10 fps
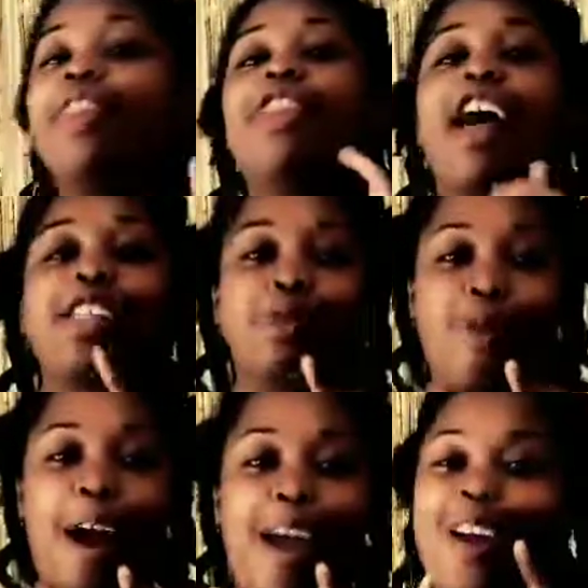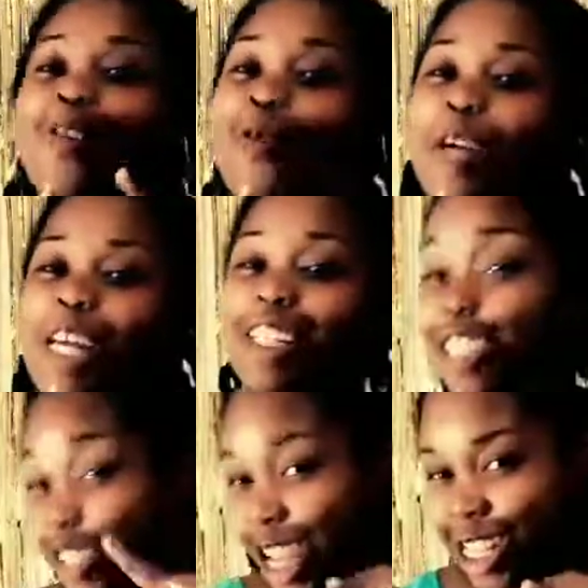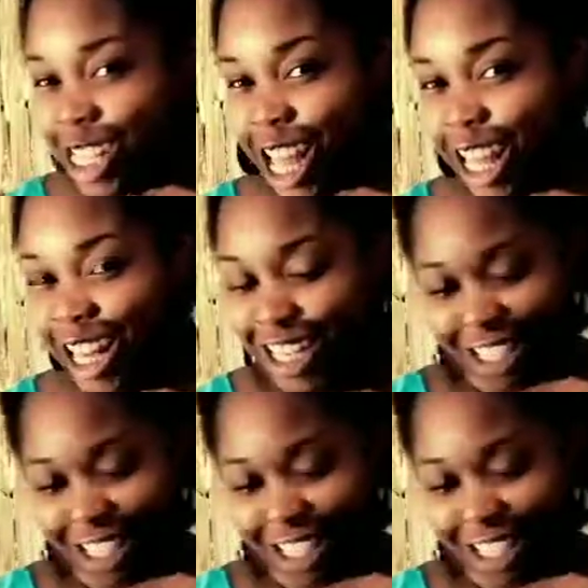That's right, wheat. Did you guess that?